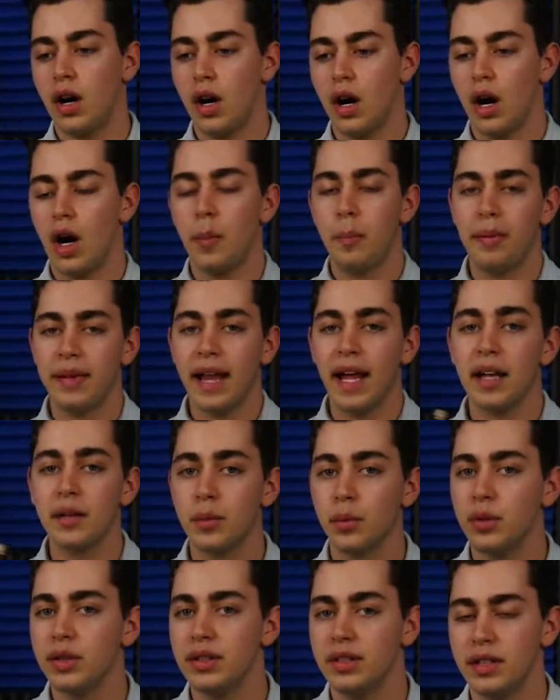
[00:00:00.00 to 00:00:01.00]
our
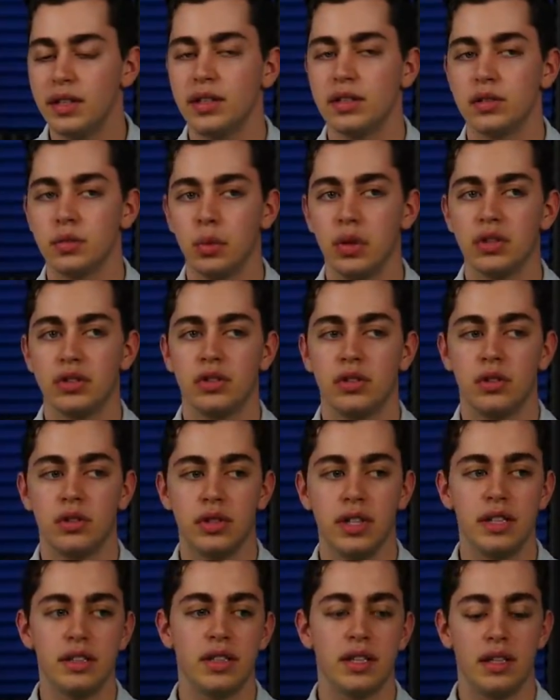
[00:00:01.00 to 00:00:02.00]
plan with this was to
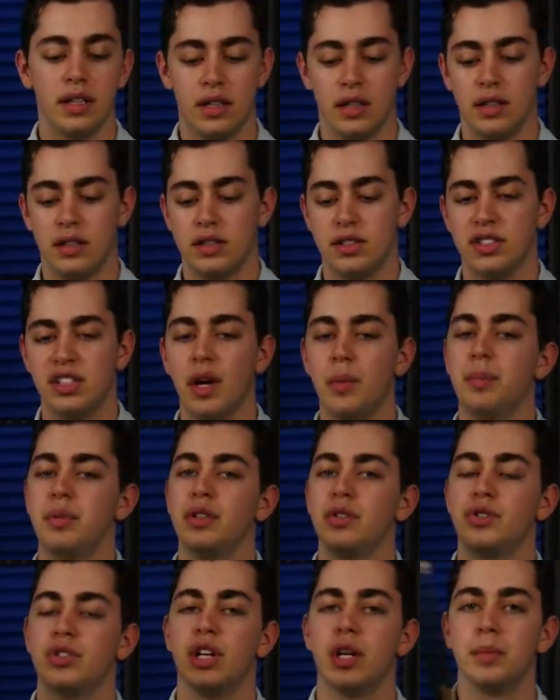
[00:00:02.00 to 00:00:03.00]
create a
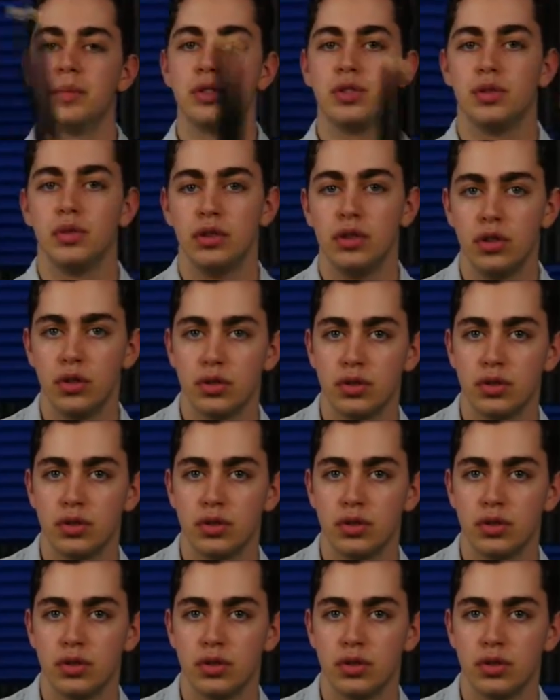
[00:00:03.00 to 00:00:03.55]
separate drum studio,